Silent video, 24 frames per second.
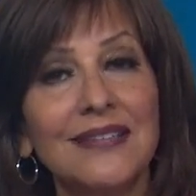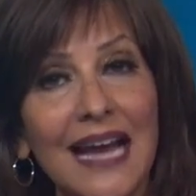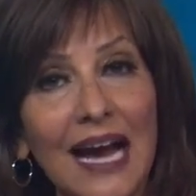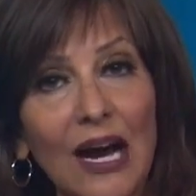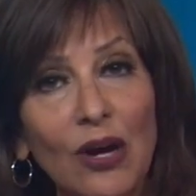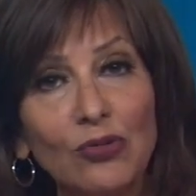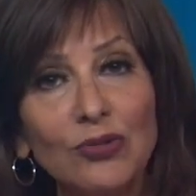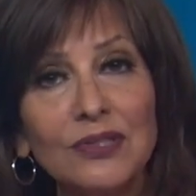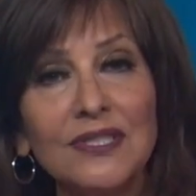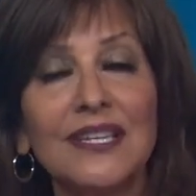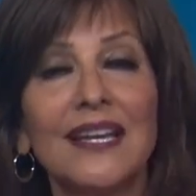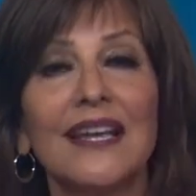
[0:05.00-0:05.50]

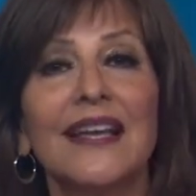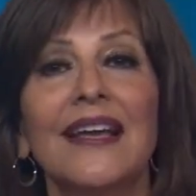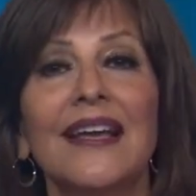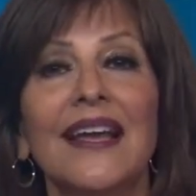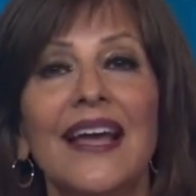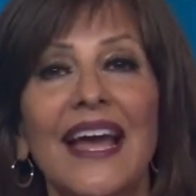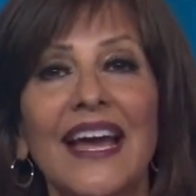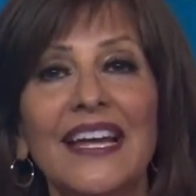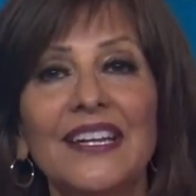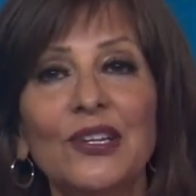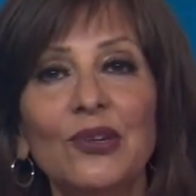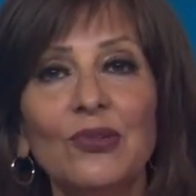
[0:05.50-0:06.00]
out,
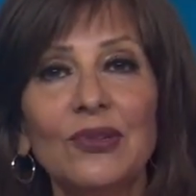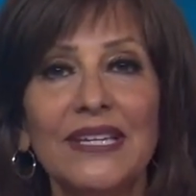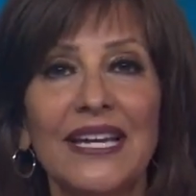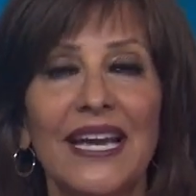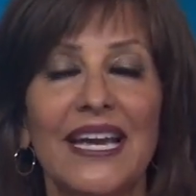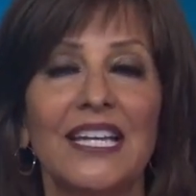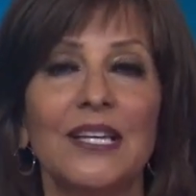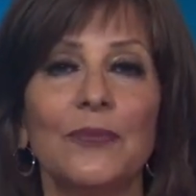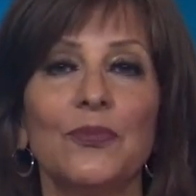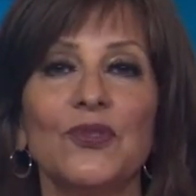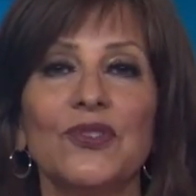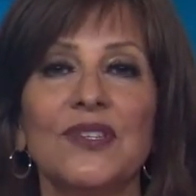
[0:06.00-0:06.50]
and nearly
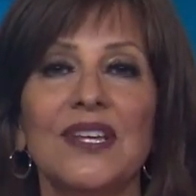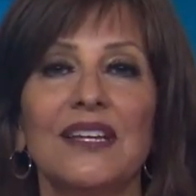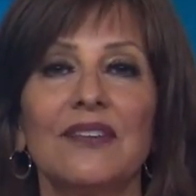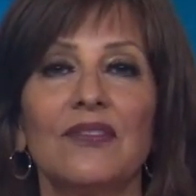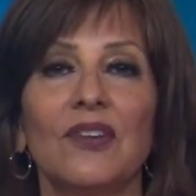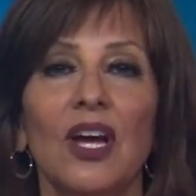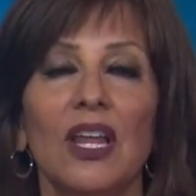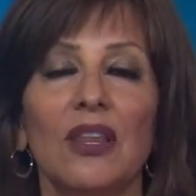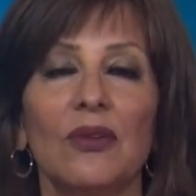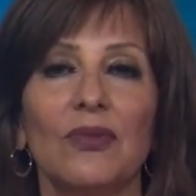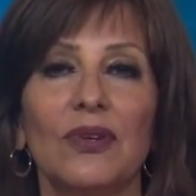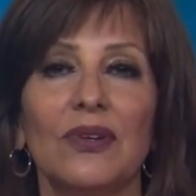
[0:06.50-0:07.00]
80% of
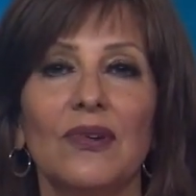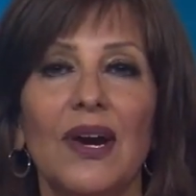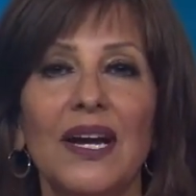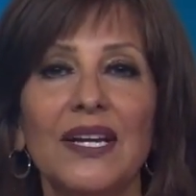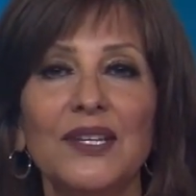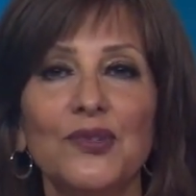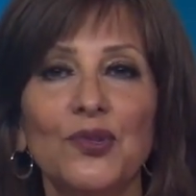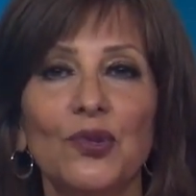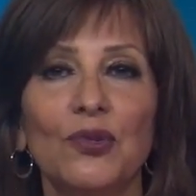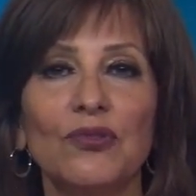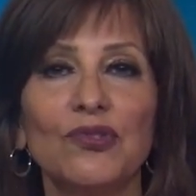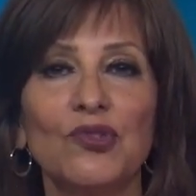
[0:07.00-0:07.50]
Colorado high
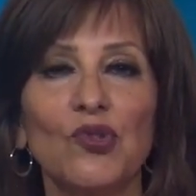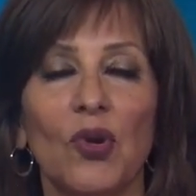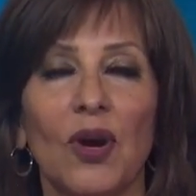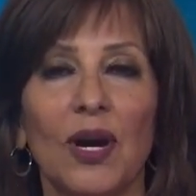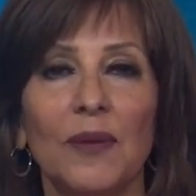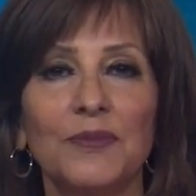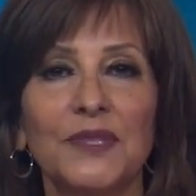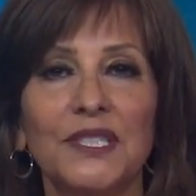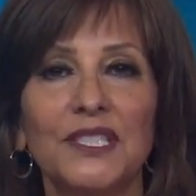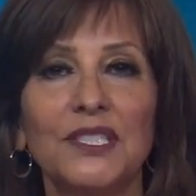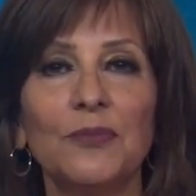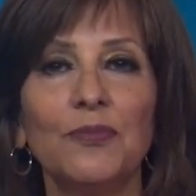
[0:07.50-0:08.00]
schools are
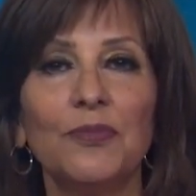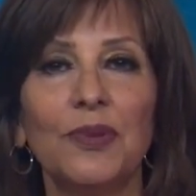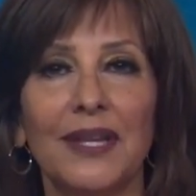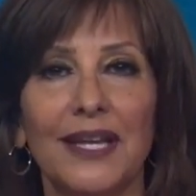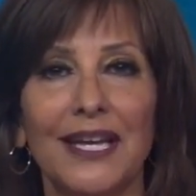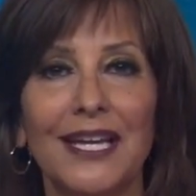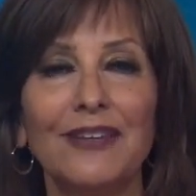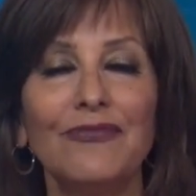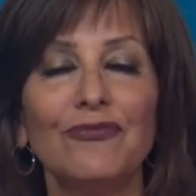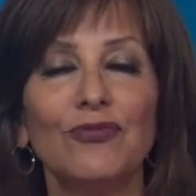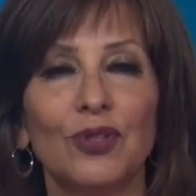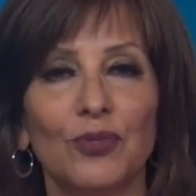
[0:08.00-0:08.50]
opting to
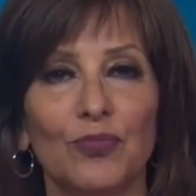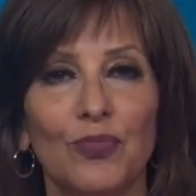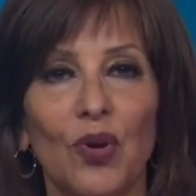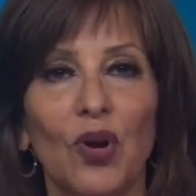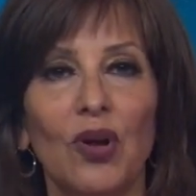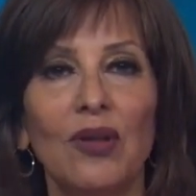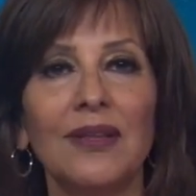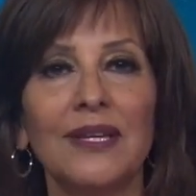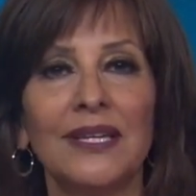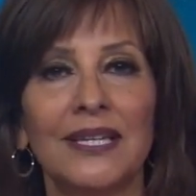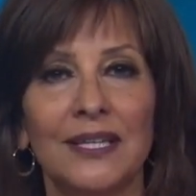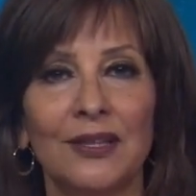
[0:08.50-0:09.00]
play
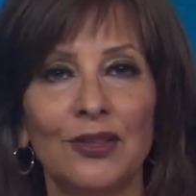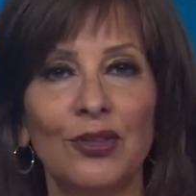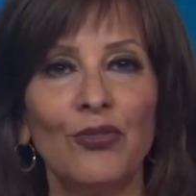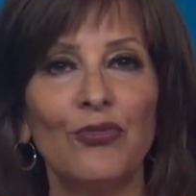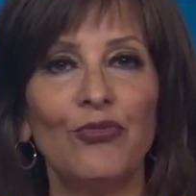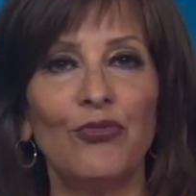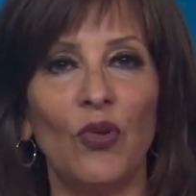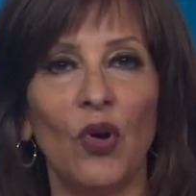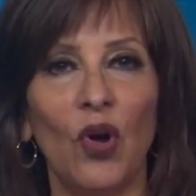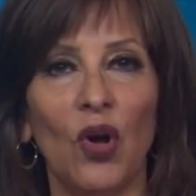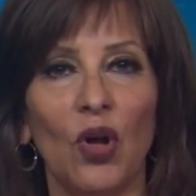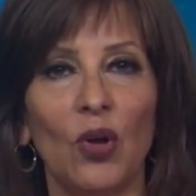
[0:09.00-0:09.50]
football in the
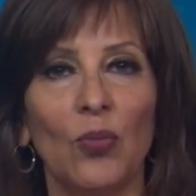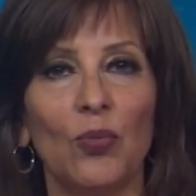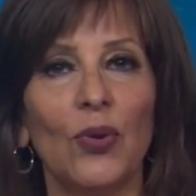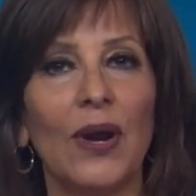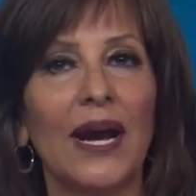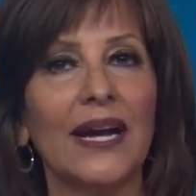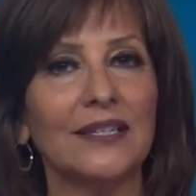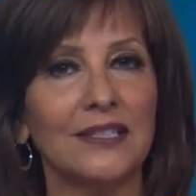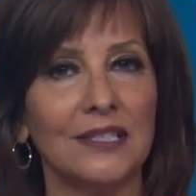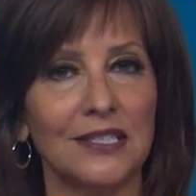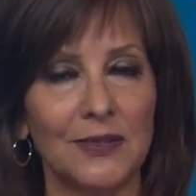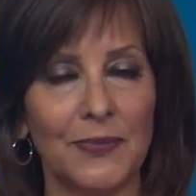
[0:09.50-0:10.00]
fall.
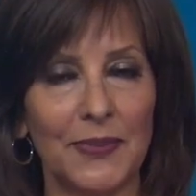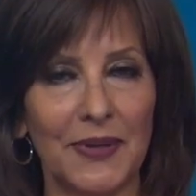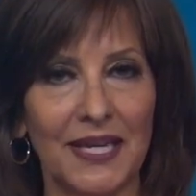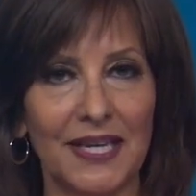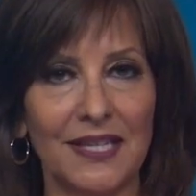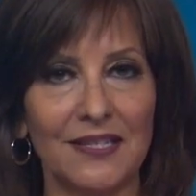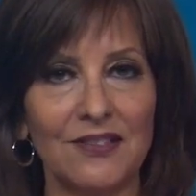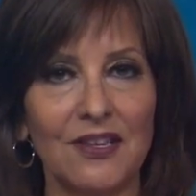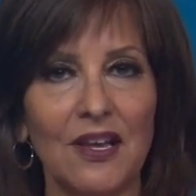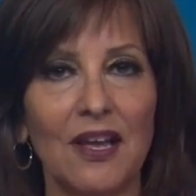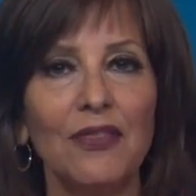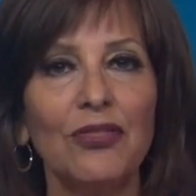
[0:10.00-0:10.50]
Practice
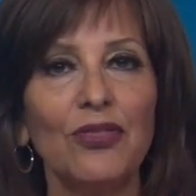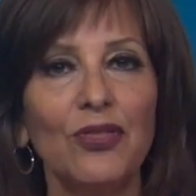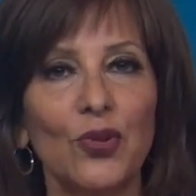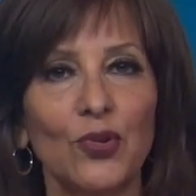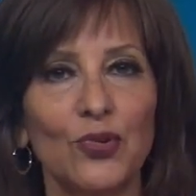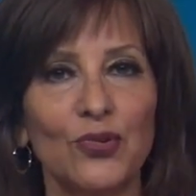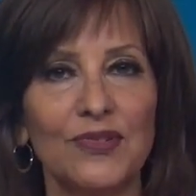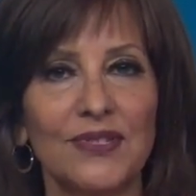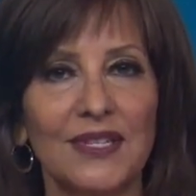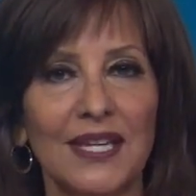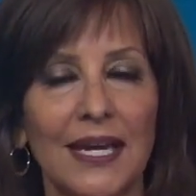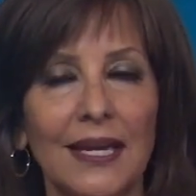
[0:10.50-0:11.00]
begins on
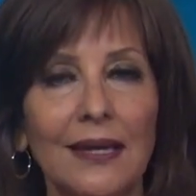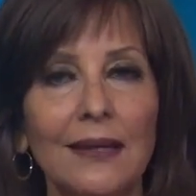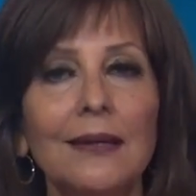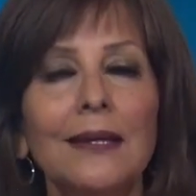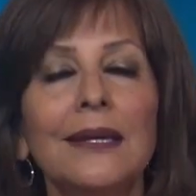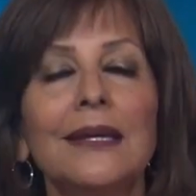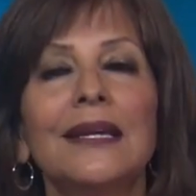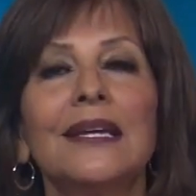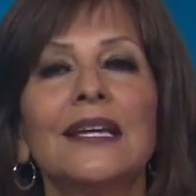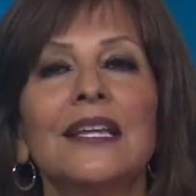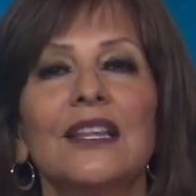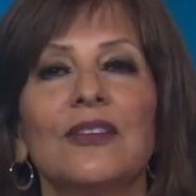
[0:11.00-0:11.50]
Thursday.
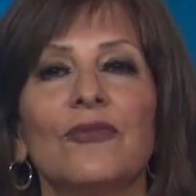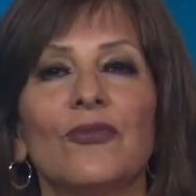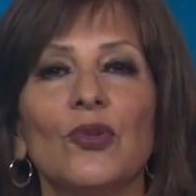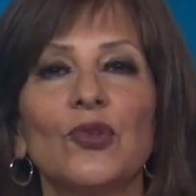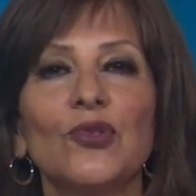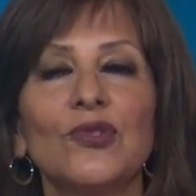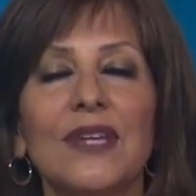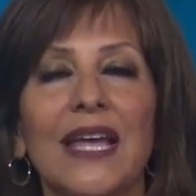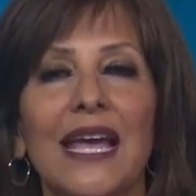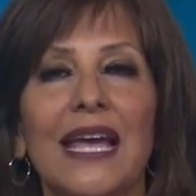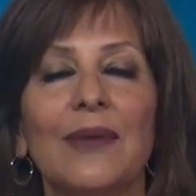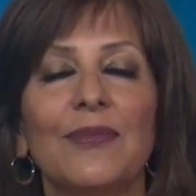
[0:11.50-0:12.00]
The
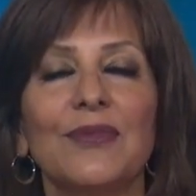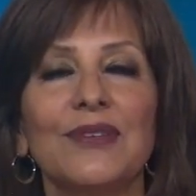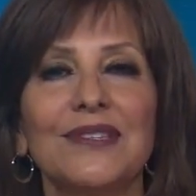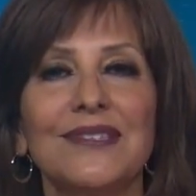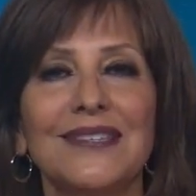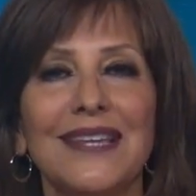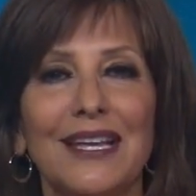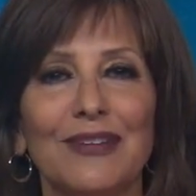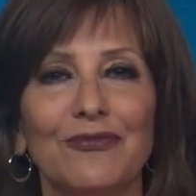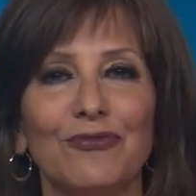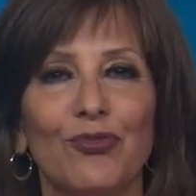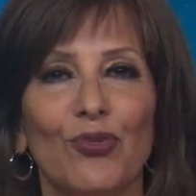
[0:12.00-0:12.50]
first game is
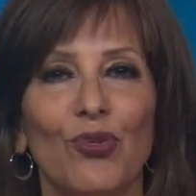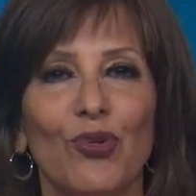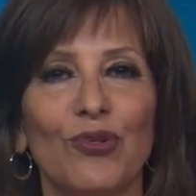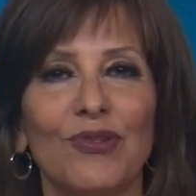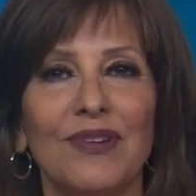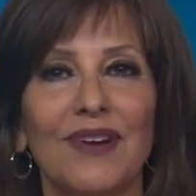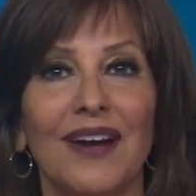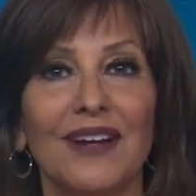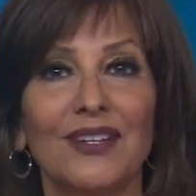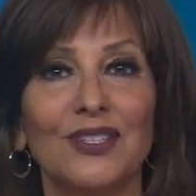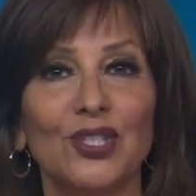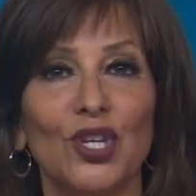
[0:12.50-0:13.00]
set
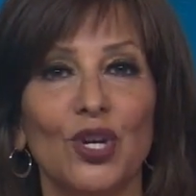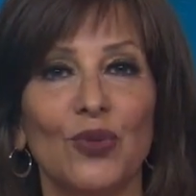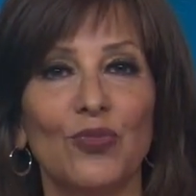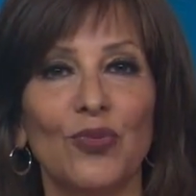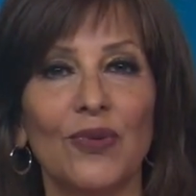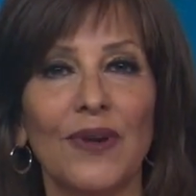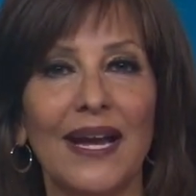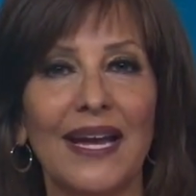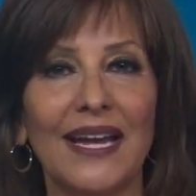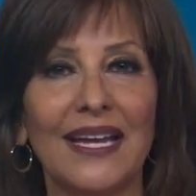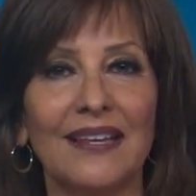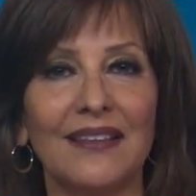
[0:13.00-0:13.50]
for
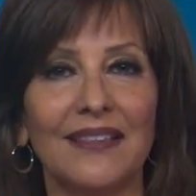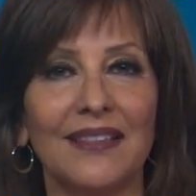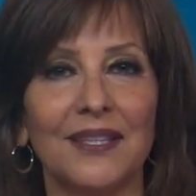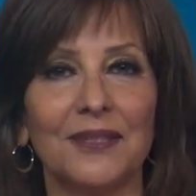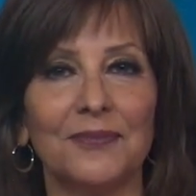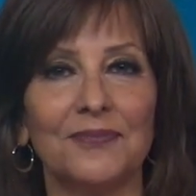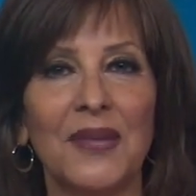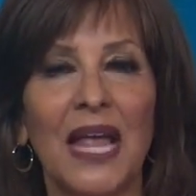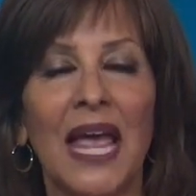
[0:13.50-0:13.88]
October 8th.